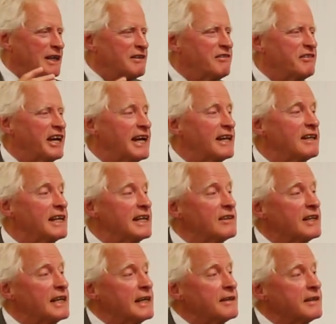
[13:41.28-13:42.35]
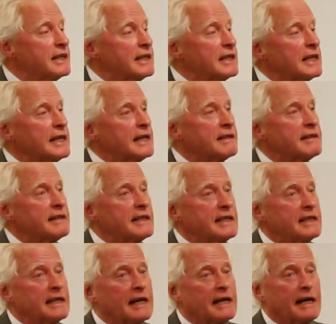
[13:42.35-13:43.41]
then in, in the, in
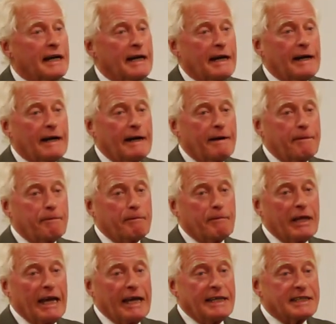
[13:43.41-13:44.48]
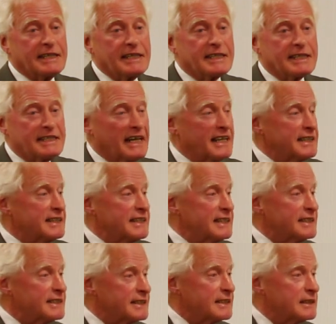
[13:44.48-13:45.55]
the 80s, uh, uh,
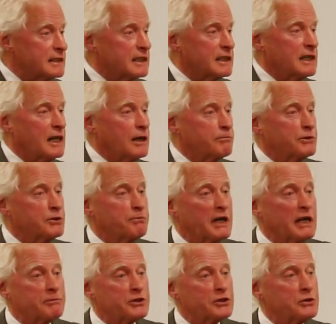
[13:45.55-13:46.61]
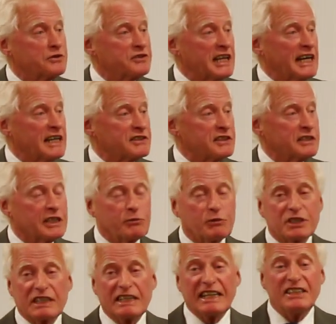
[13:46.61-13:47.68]
90s, up to perhaps 2000, it
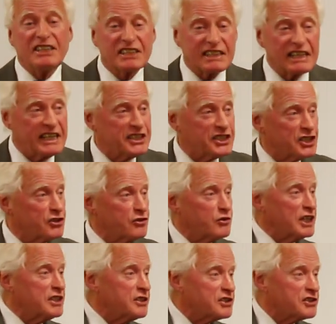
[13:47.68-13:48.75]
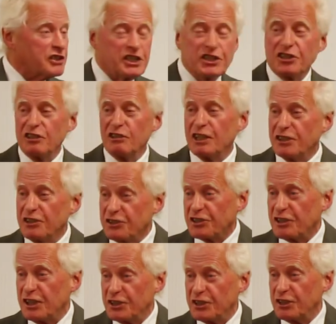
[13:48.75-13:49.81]
was legislation, registration,
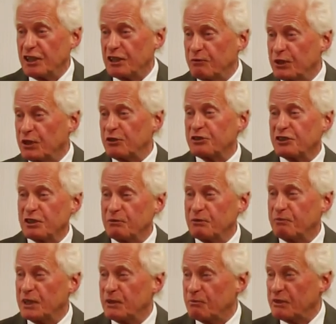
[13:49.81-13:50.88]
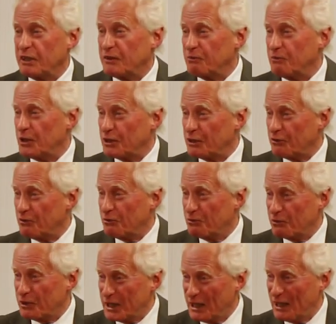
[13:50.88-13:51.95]
legislation, and we got some people that worked
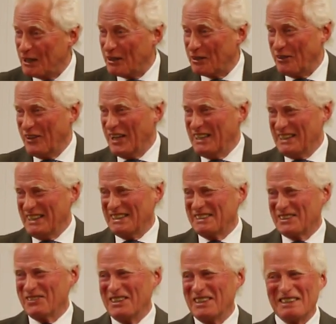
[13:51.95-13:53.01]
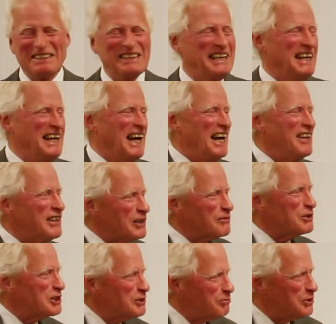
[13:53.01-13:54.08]
really hard on that here as well. And that
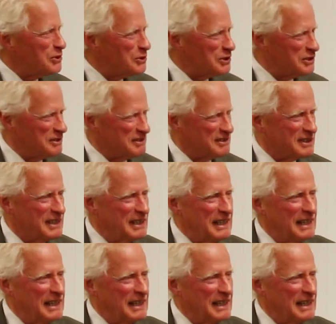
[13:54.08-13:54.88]
was important.